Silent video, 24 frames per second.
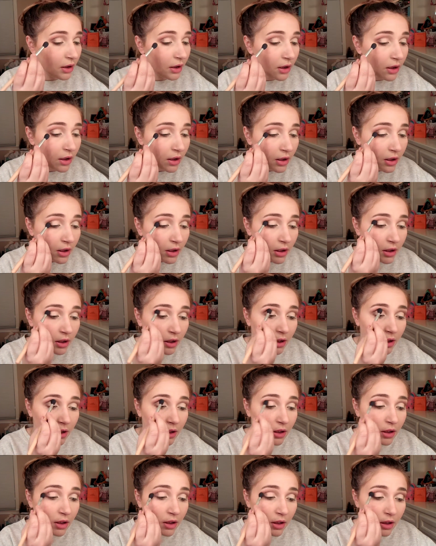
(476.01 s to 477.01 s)

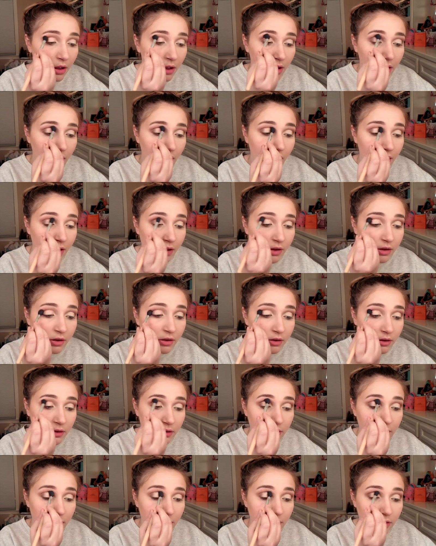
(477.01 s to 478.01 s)

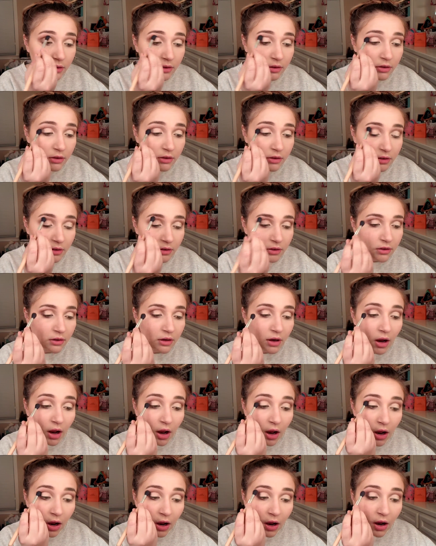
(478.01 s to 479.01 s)

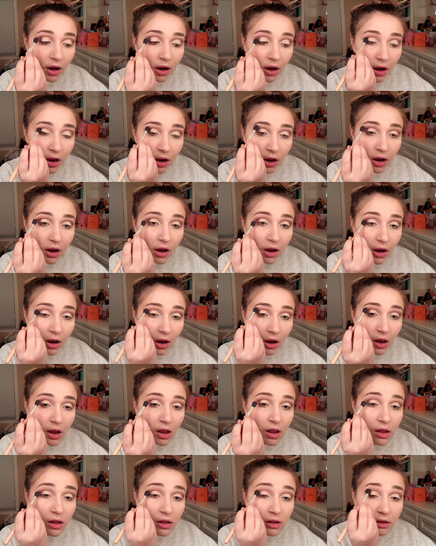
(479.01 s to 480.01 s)

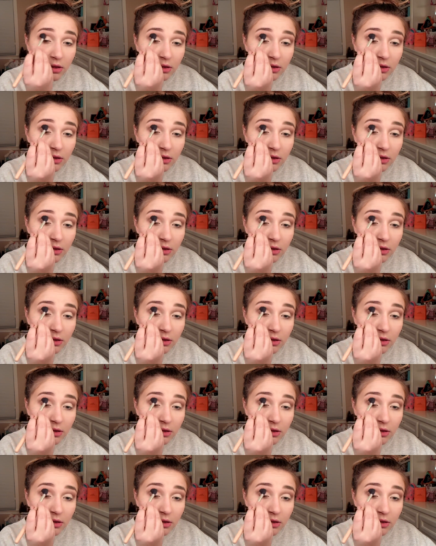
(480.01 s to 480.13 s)
Nothing is said.